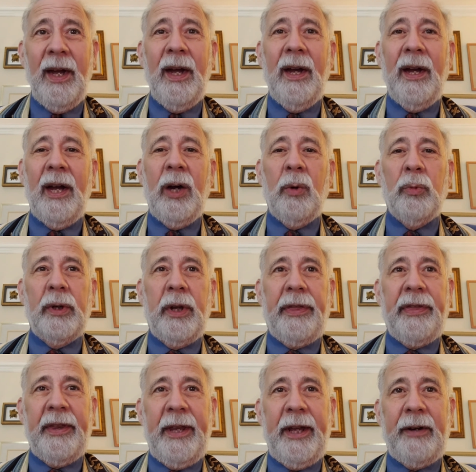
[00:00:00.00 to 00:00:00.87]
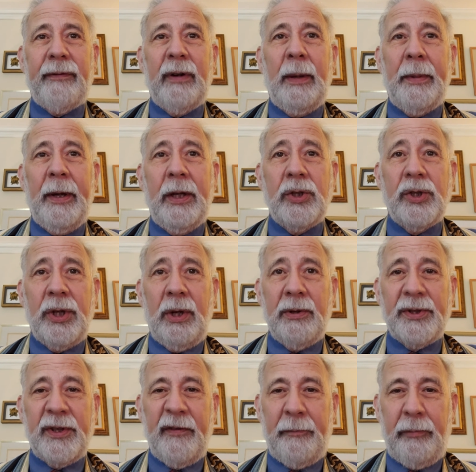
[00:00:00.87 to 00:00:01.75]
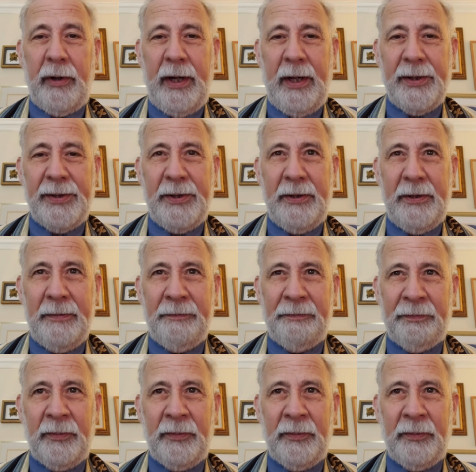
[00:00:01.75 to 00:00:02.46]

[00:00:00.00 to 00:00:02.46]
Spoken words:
I want to thank Rabbi Joseph Prauser,